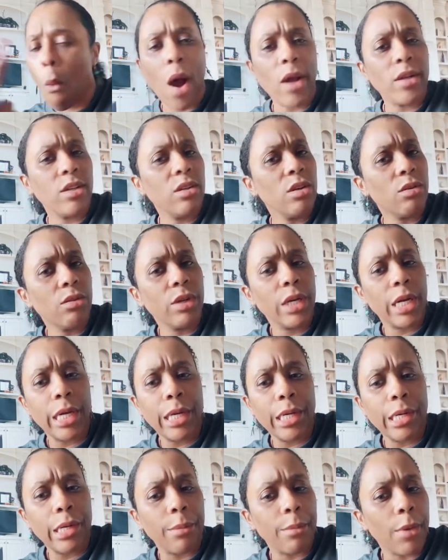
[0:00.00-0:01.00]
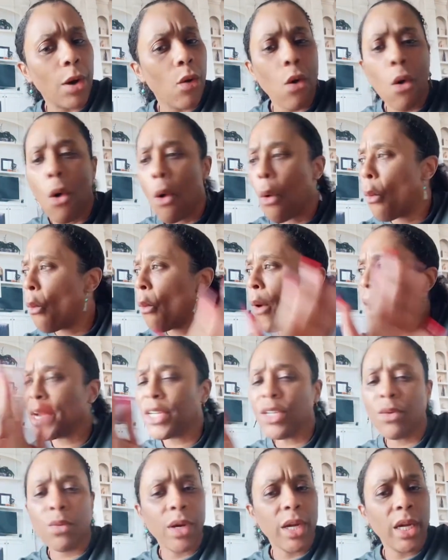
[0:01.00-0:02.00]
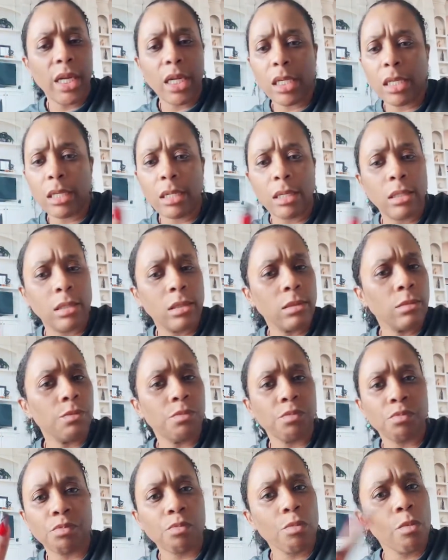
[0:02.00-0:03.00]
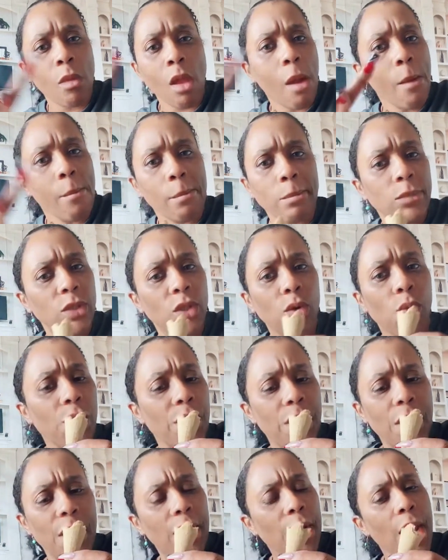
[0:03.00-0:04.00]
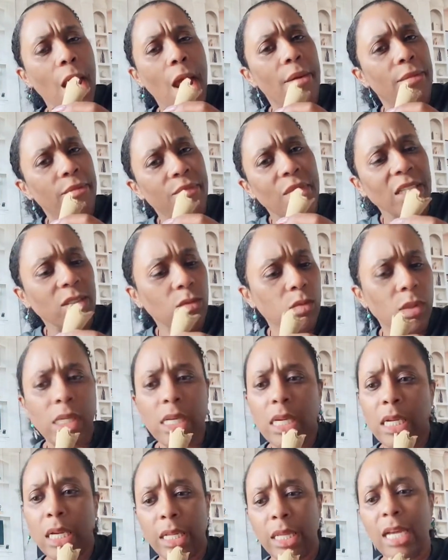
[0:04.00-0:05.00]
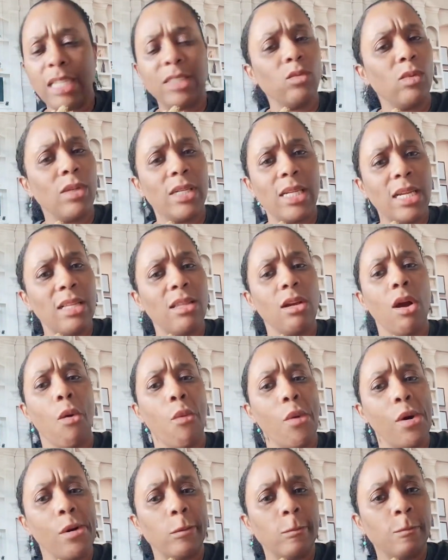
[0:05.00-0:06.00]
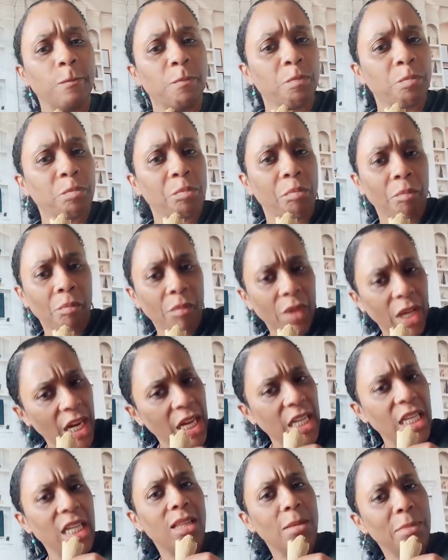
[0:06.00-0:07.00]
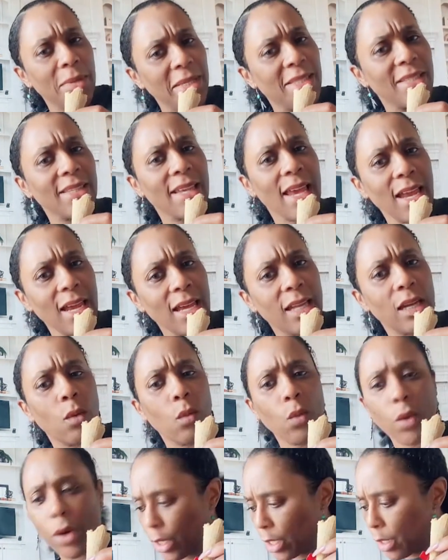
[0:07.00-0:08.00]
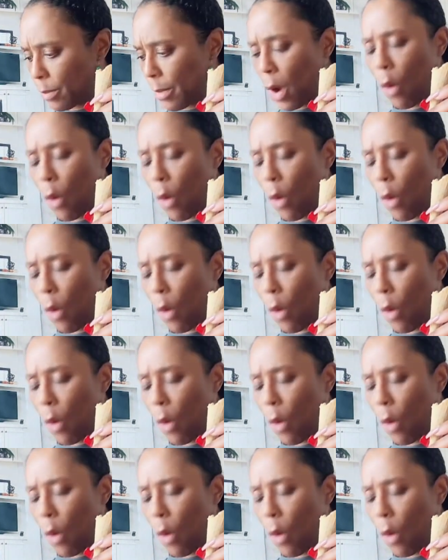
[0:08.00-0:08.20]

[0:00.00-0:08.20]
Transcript: Why you don't care no more? Why you ain't doing none of that? That's what needs to go on. He needs to be scared and worried